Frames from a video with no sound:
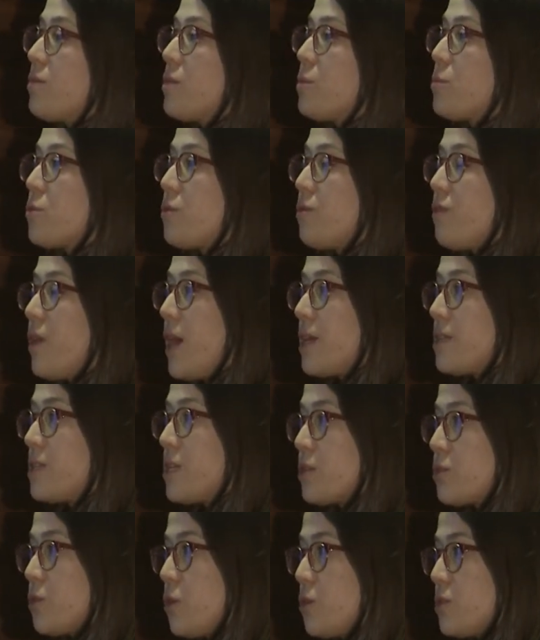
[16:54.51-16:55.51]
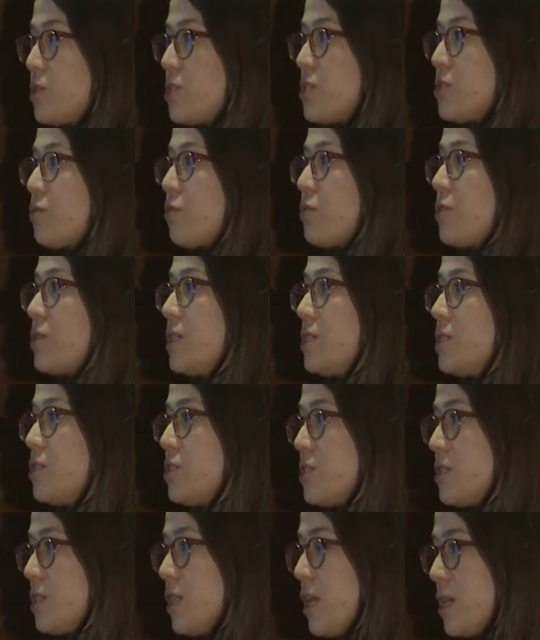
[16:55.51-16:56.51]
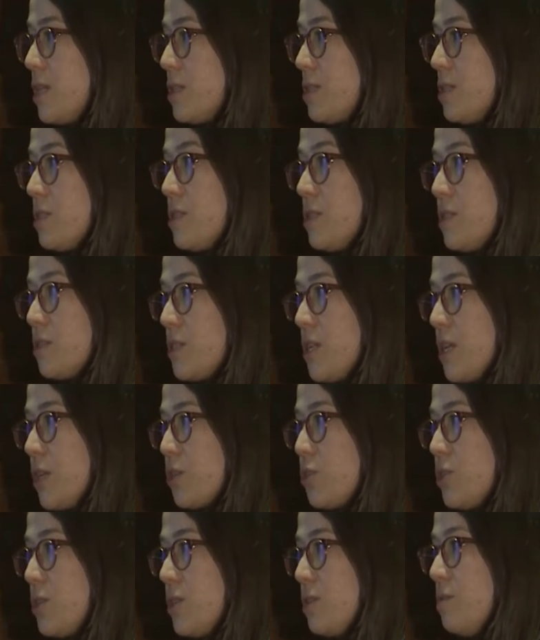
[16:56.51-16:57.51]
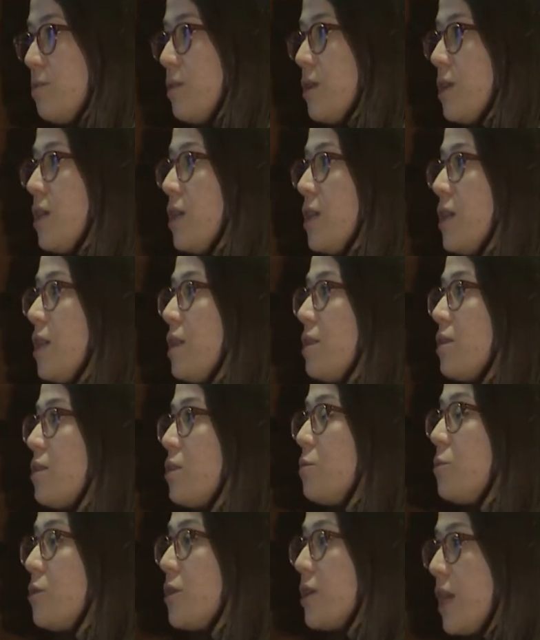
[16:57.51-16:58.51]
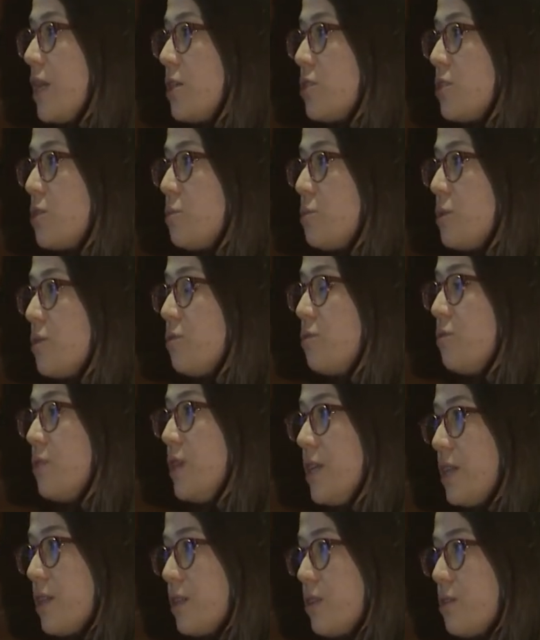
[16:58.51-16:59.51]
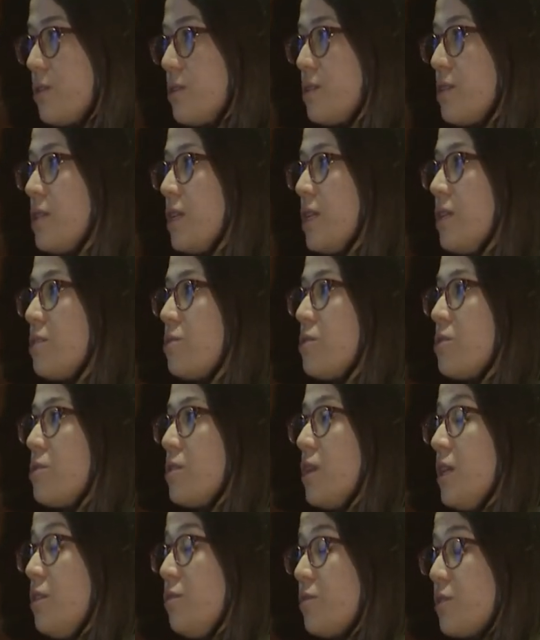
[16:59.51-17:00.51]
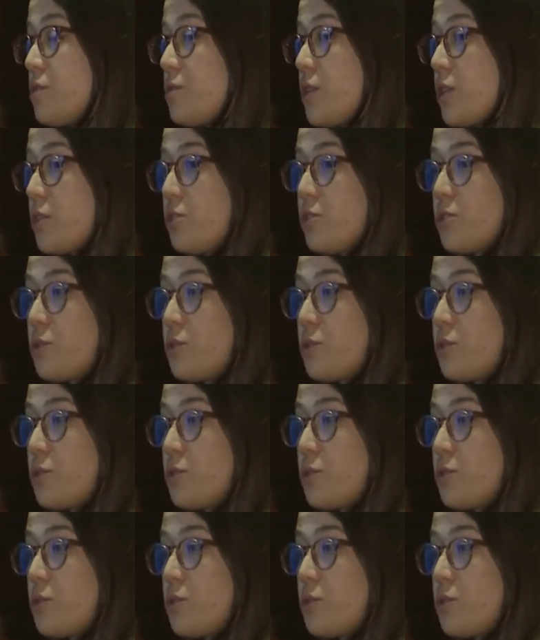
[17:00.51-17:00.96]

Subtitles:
We provide technologies for digitalized intersection communication with vehicles, infrastructure